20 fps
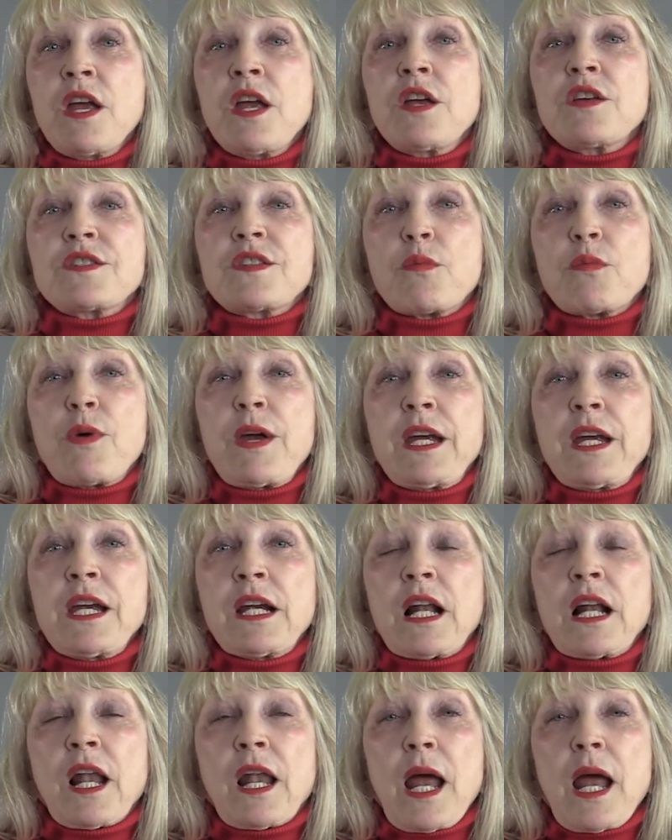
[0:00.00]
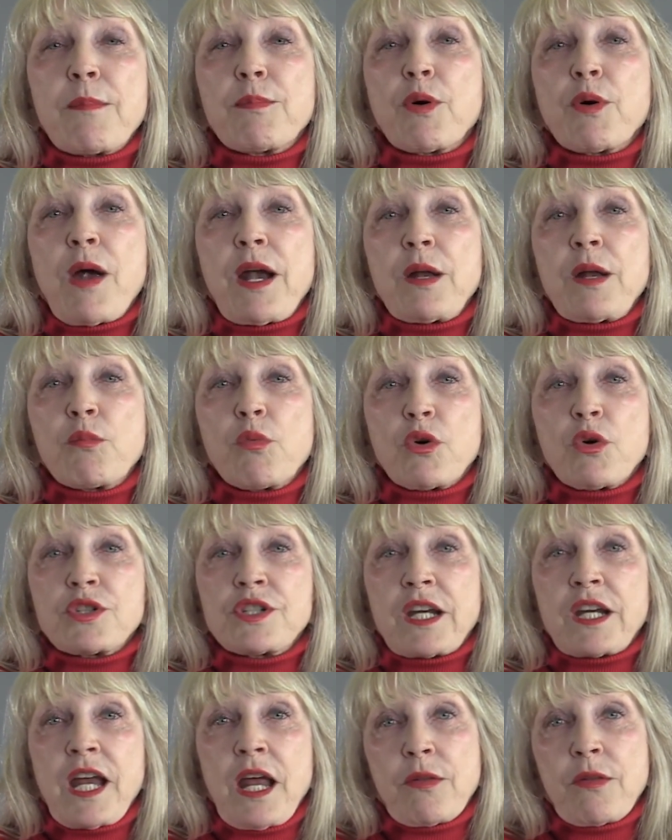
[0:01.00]
so we can collaborate and work
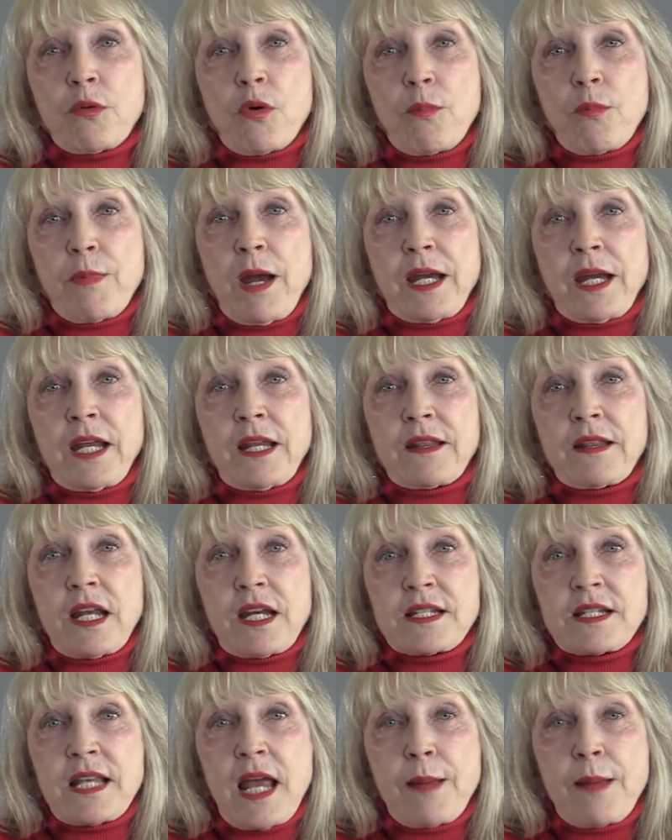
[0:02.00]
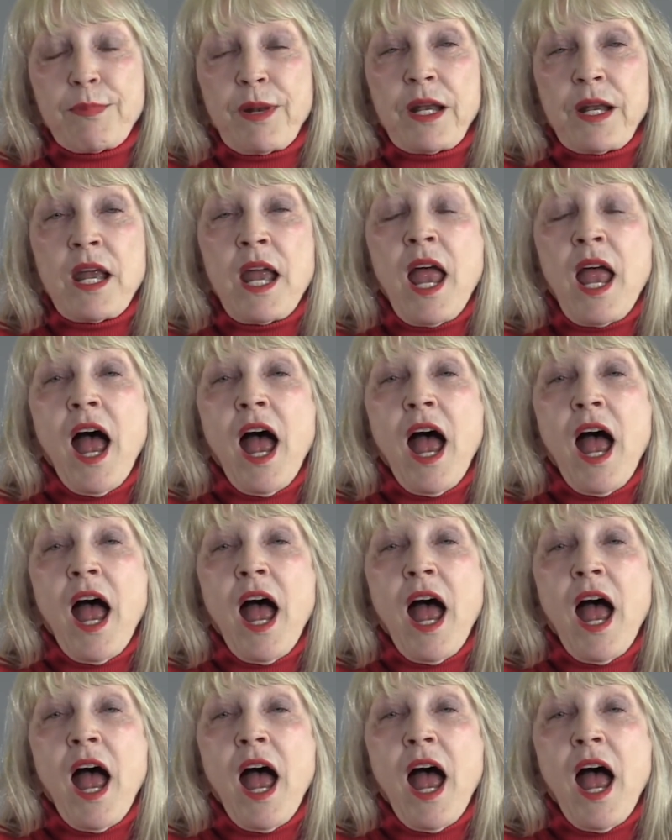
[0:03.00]
together on making things happen.